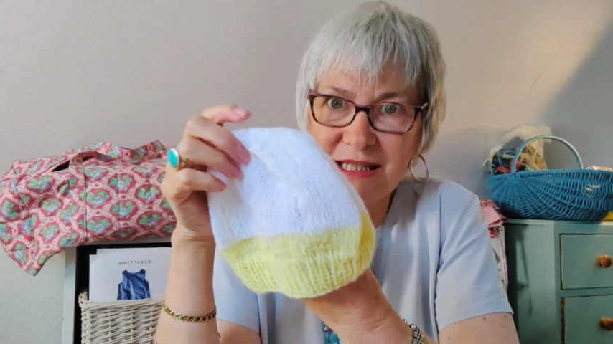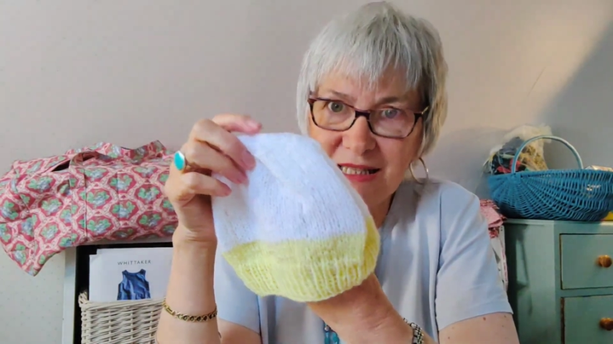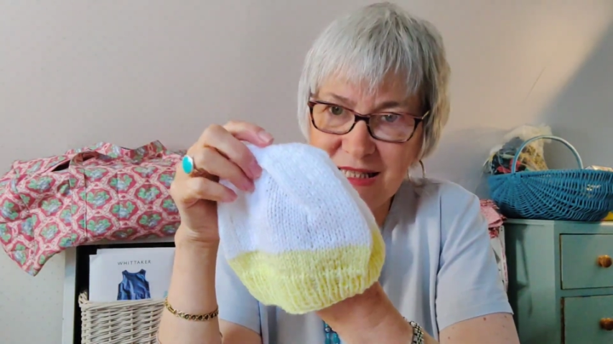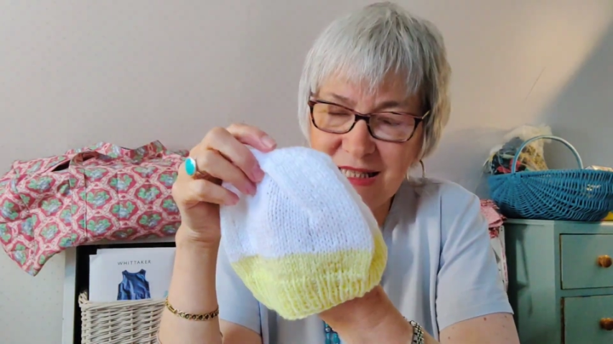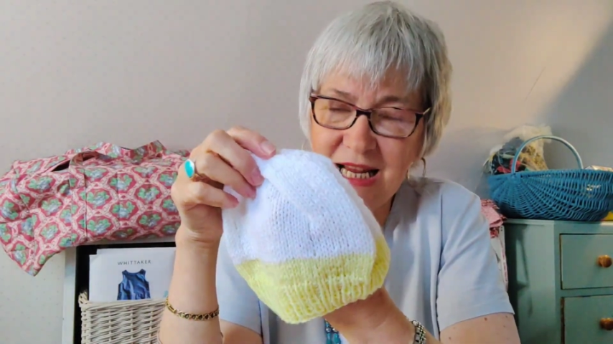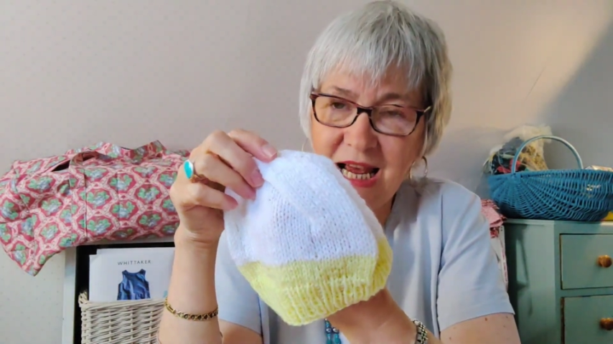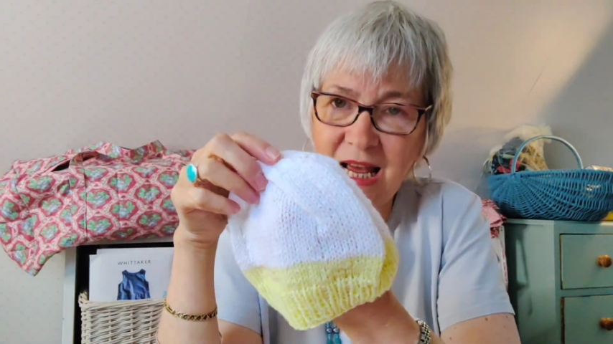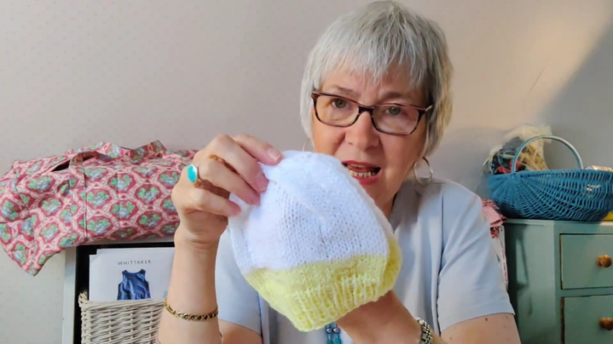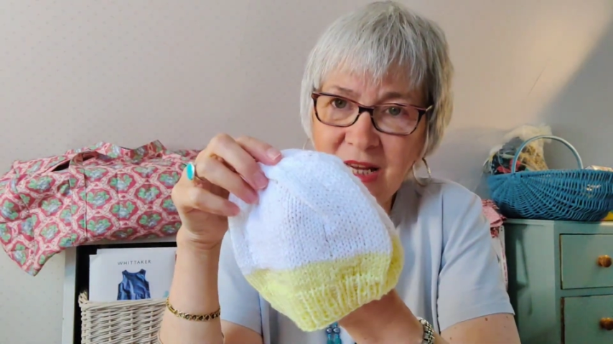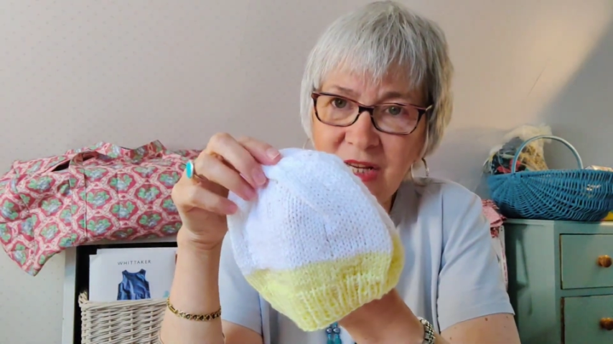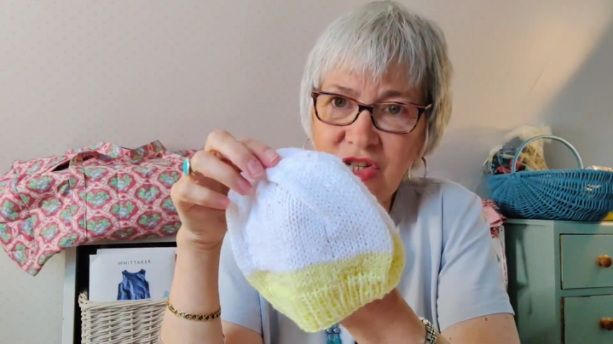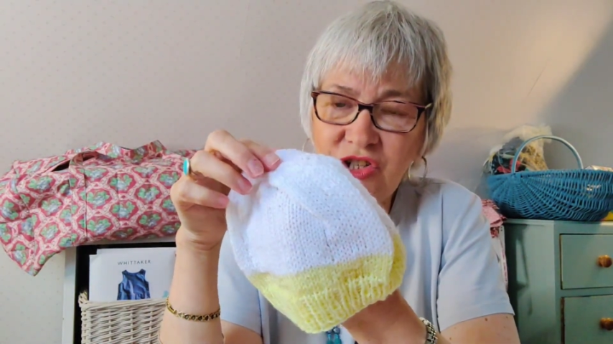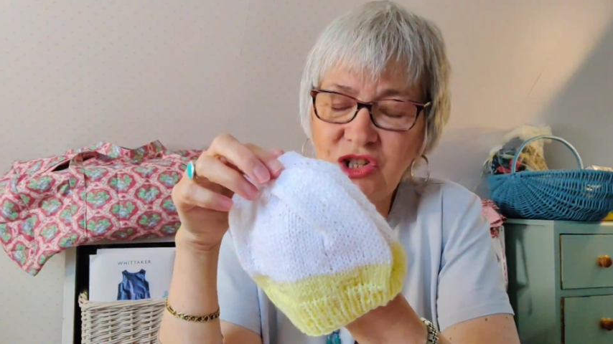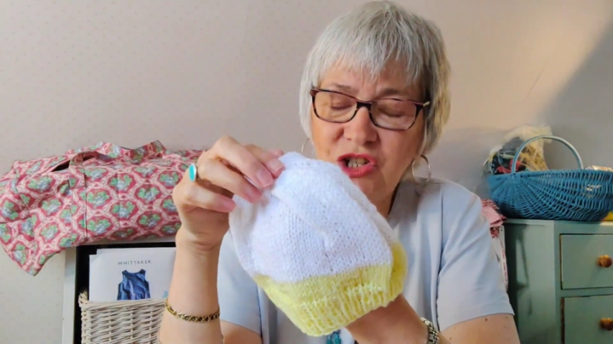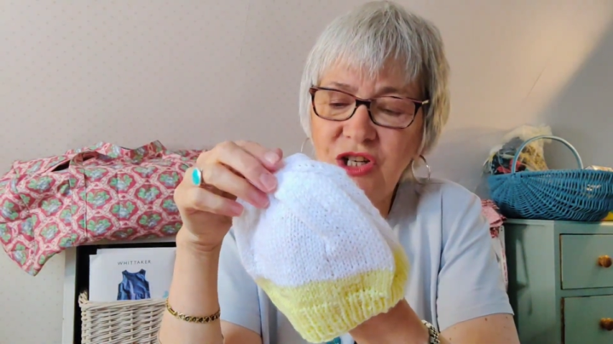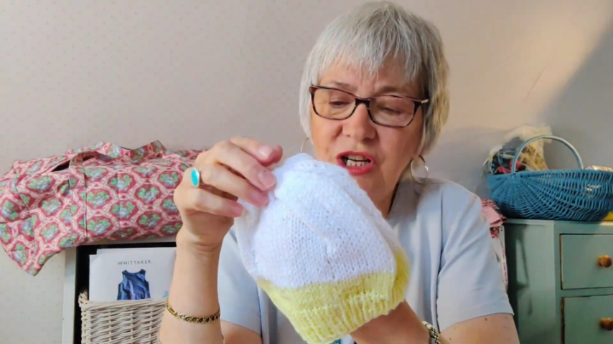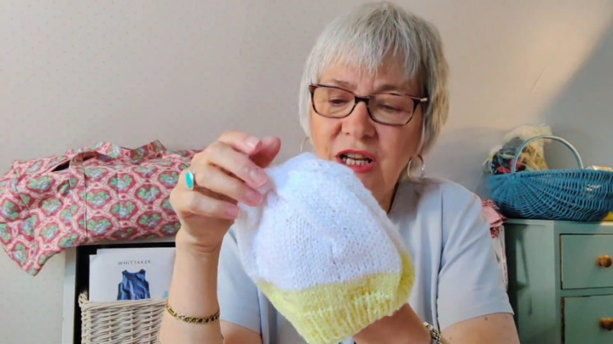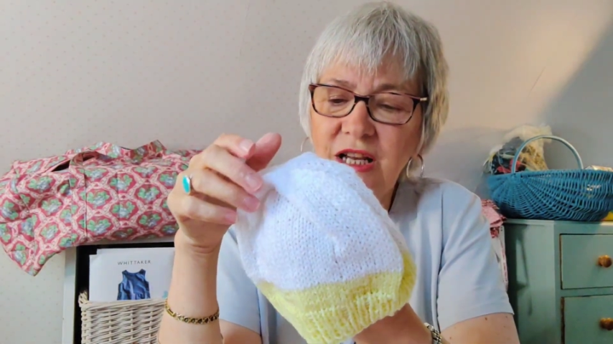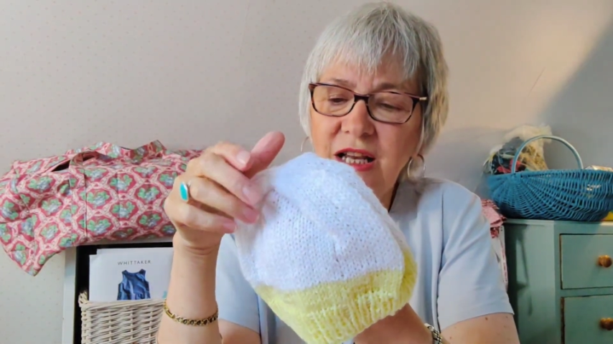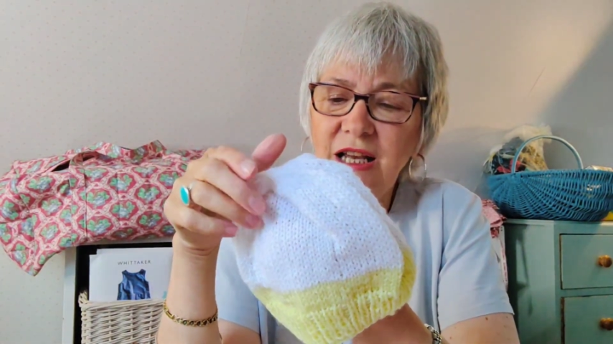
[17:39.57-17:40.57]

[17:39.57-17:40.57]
stash,